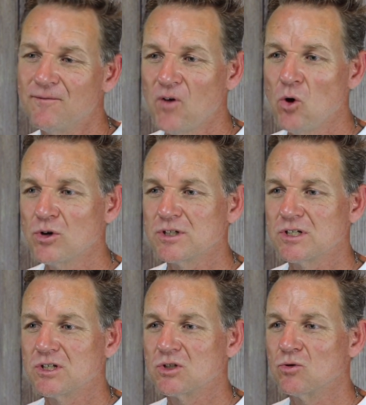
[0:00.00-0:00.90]
the
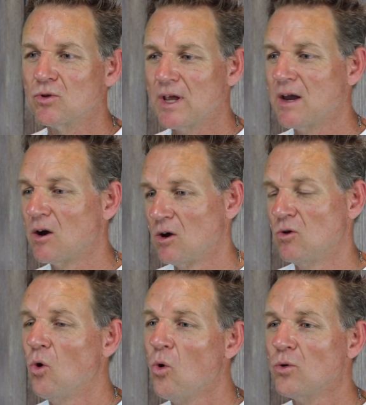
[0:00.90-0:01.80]
focus is still
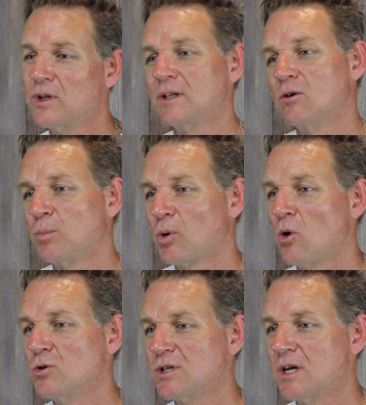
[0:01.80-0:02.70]
there on all the little
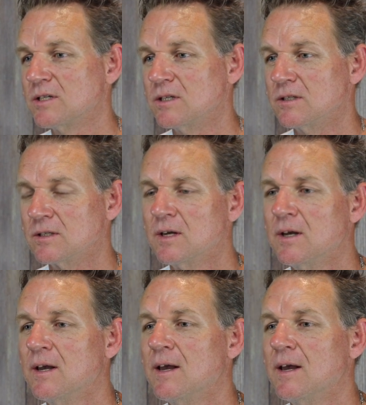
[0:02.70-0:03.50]
processes.